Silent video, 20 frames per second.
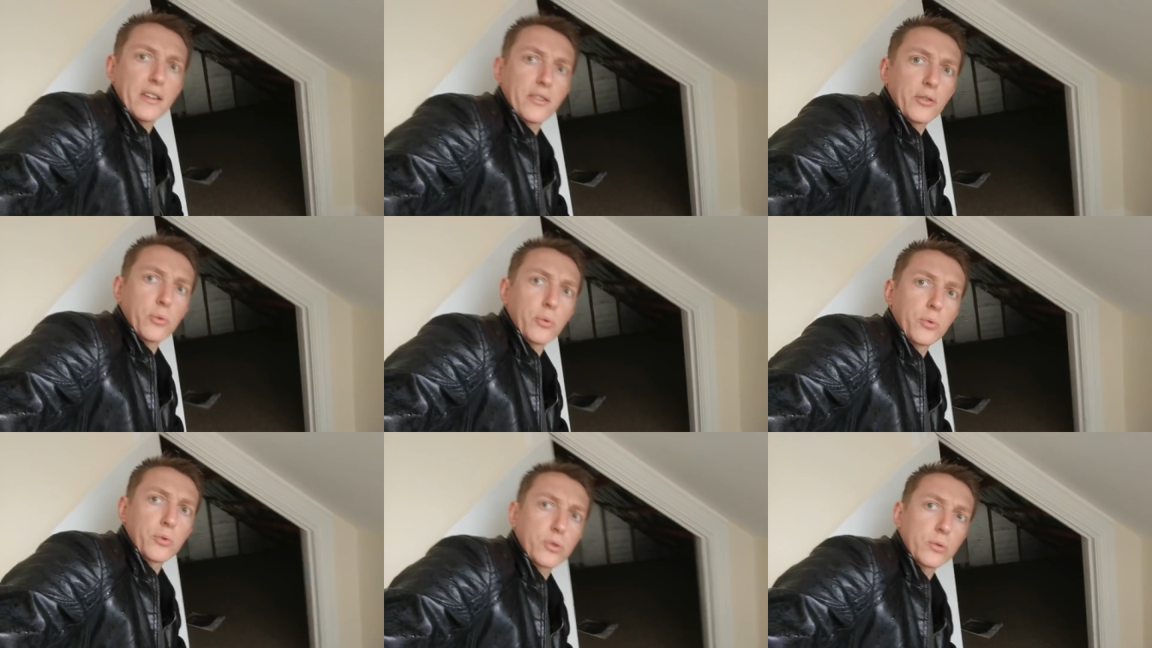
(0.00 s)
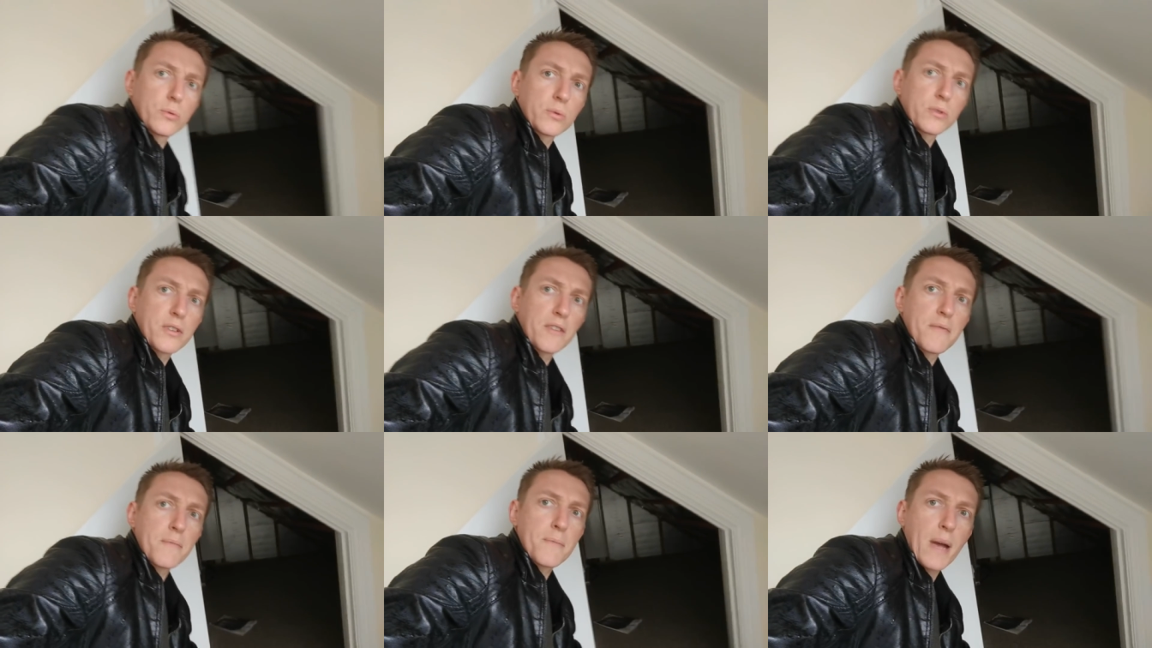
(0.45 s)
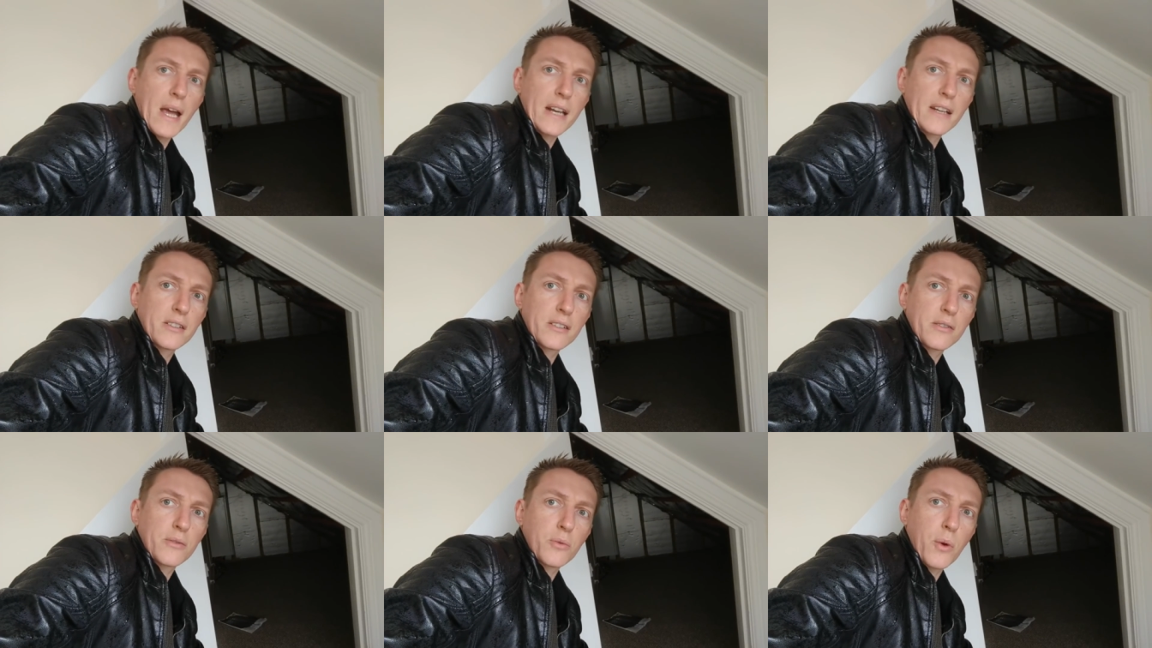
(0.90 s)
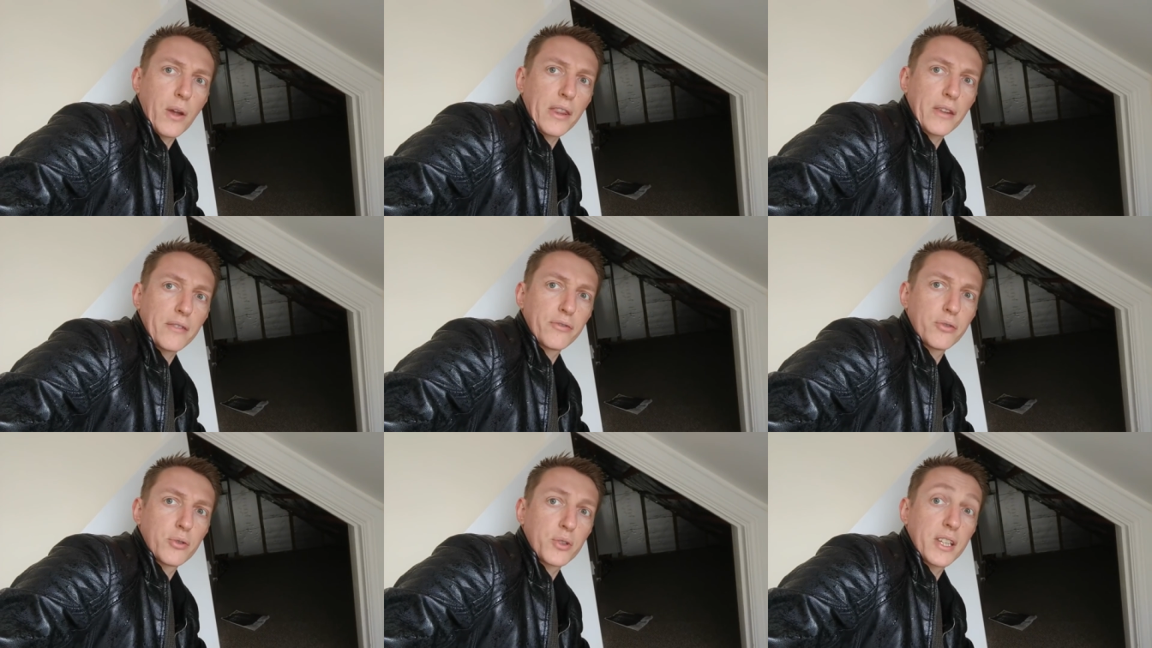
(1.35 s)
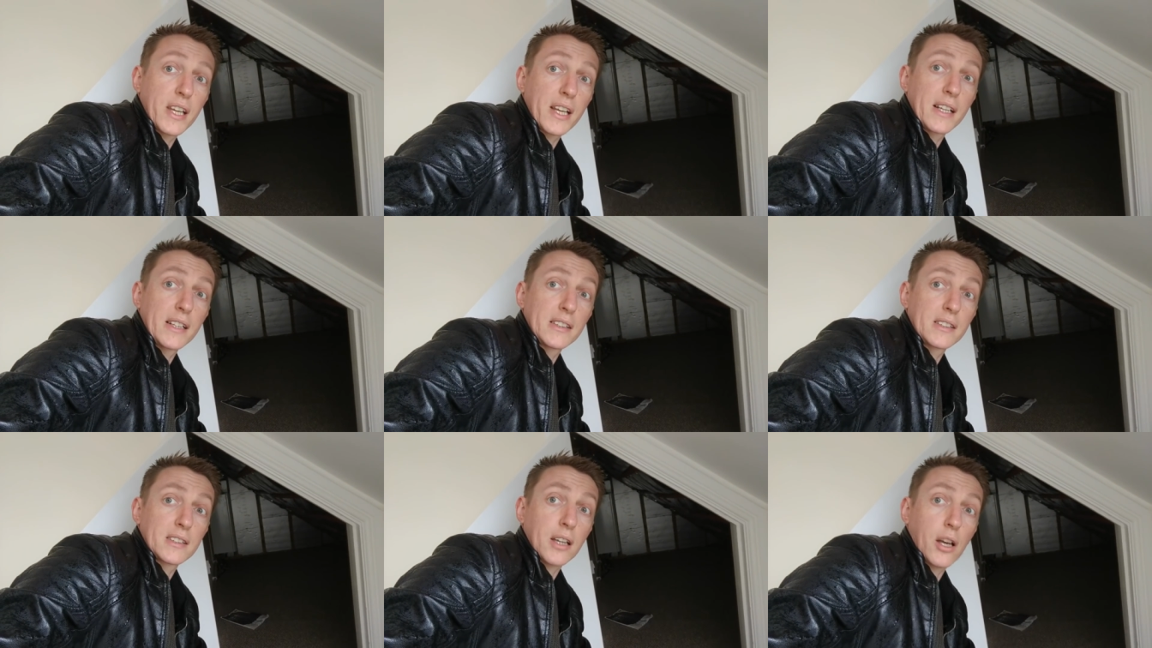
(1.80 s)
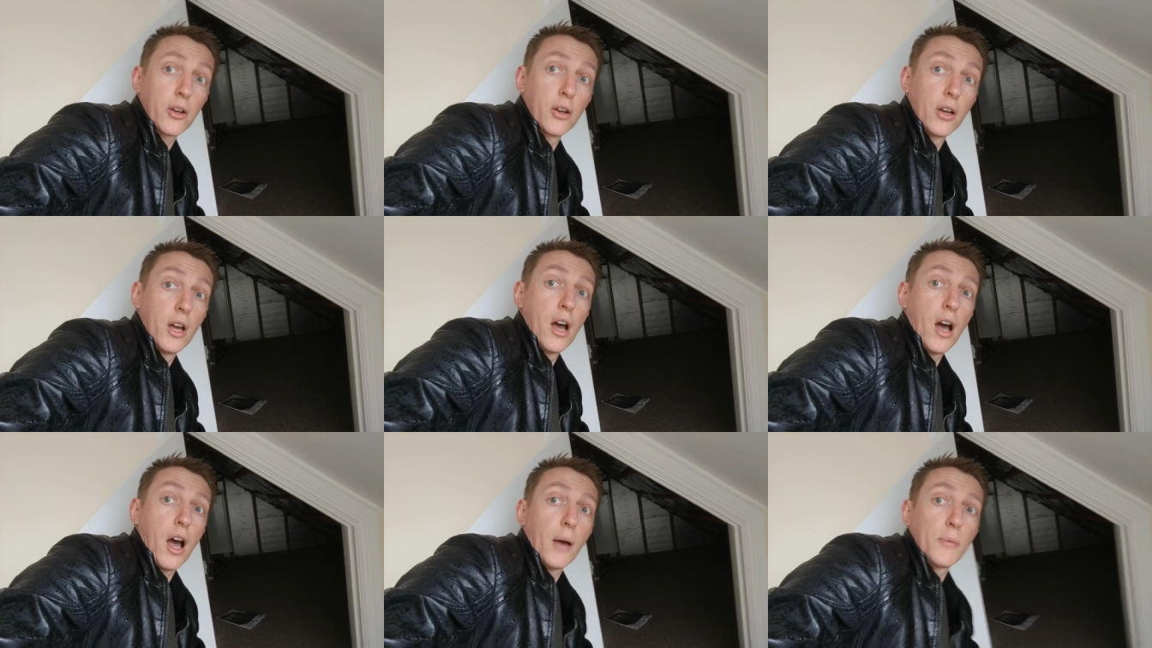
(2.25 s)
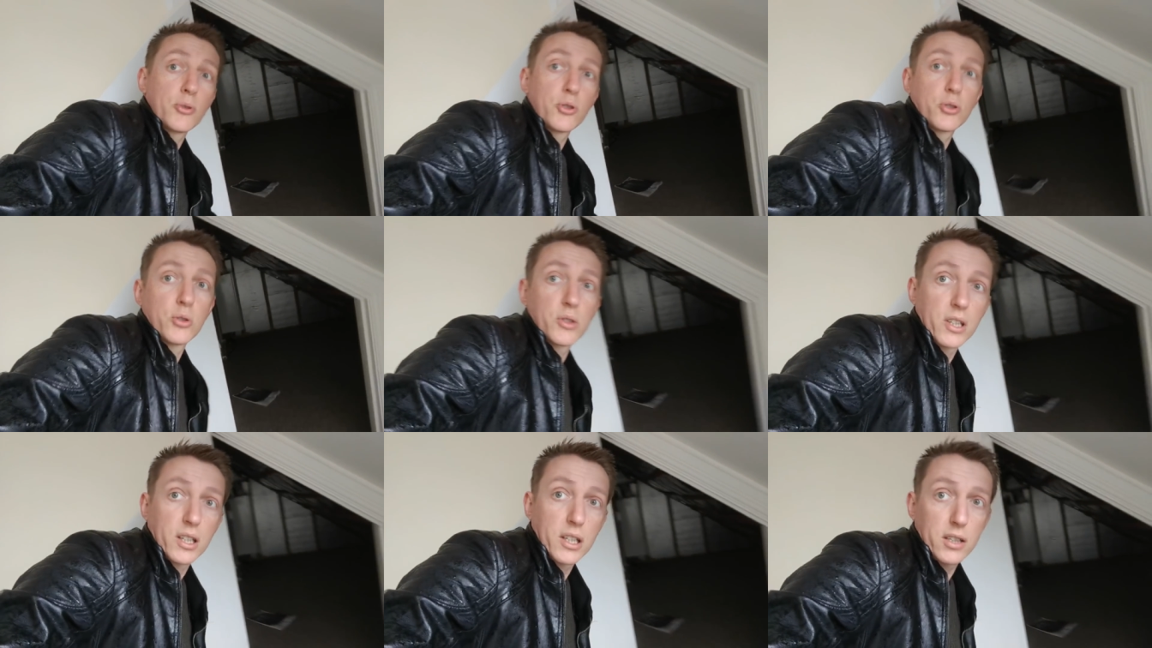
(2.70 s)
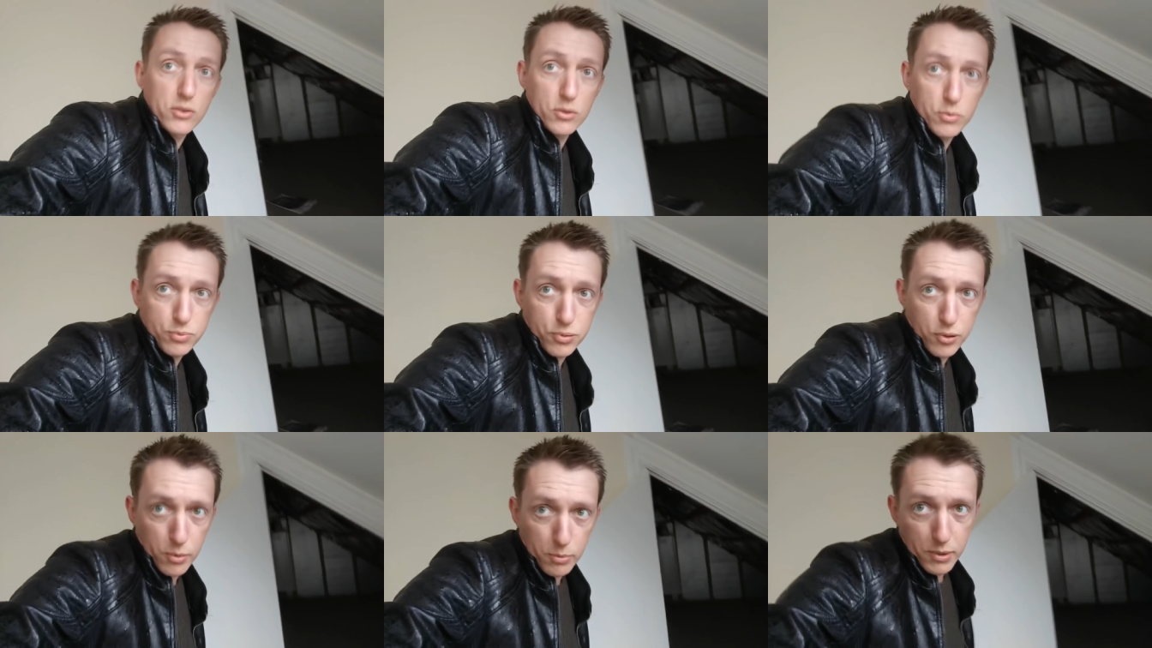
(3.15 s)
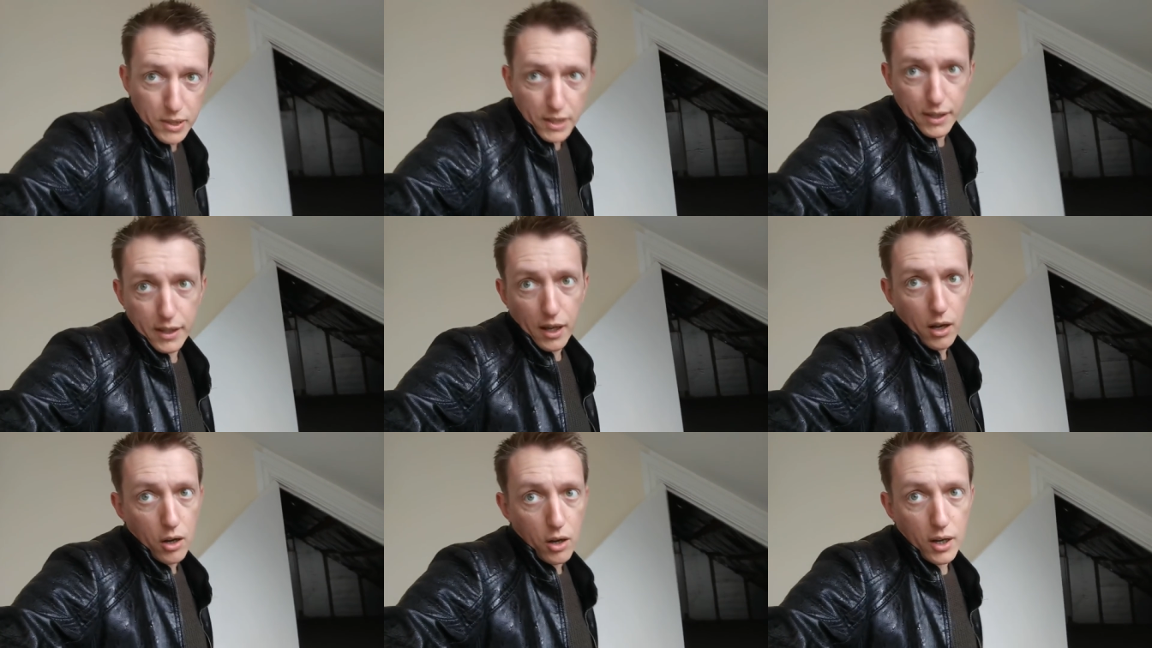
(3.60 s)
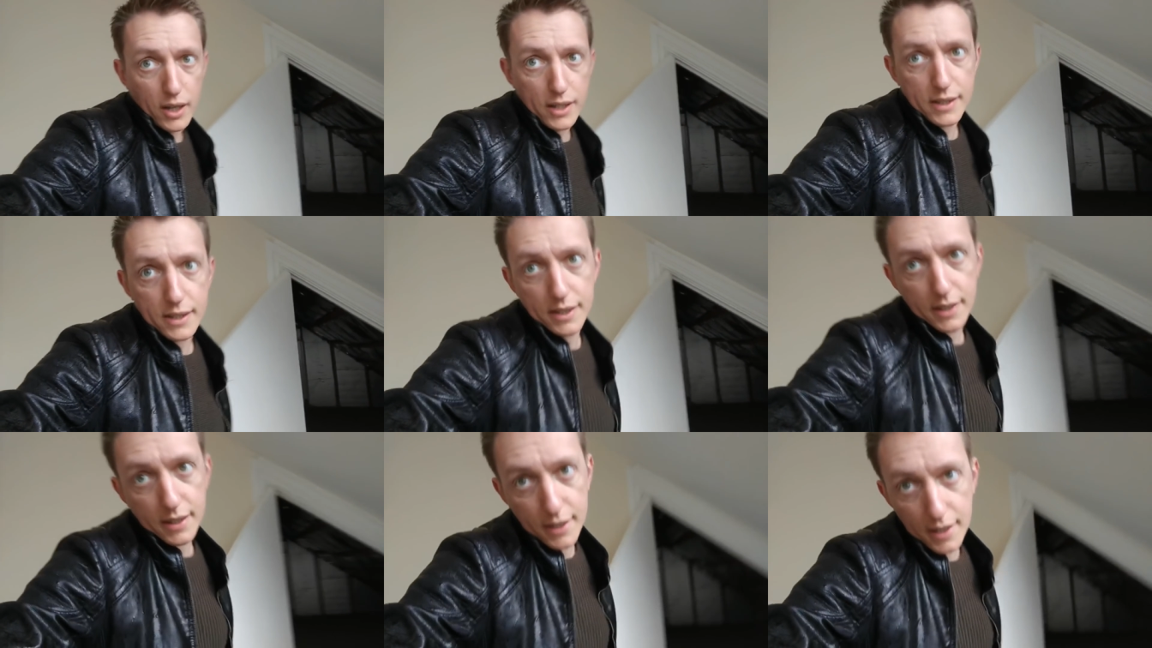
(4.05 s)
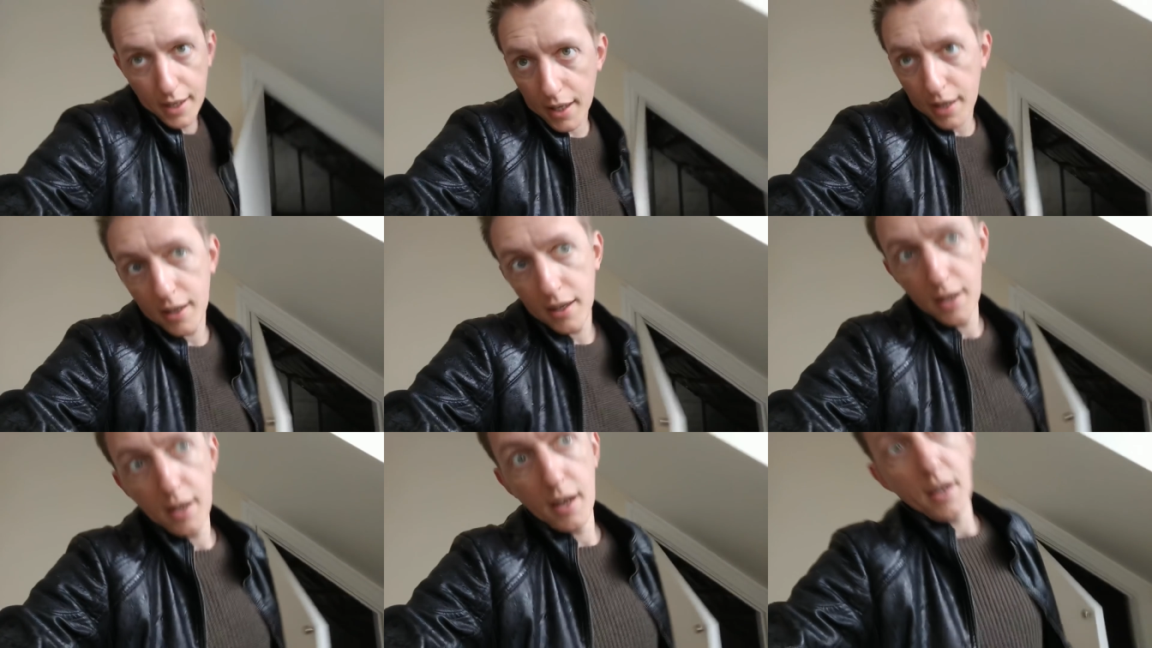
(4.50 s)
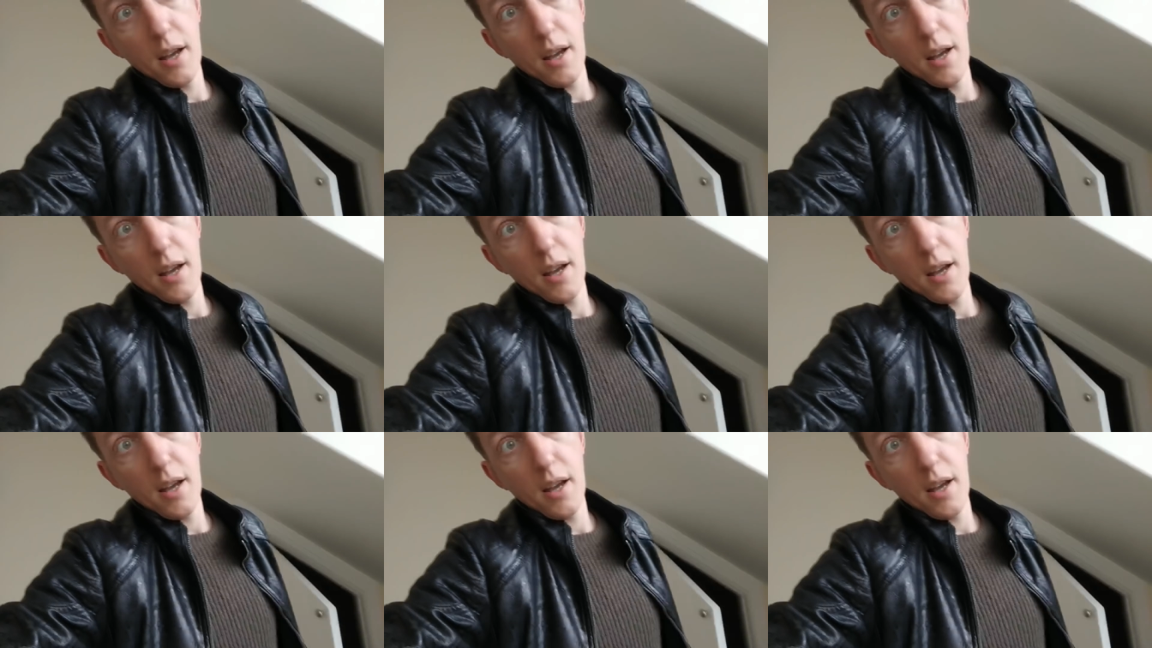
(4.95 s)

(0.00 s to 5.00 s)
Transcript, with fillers: there's all sorts of manners of wonderful things. So I'm sure the kids will probably end up hiding in there,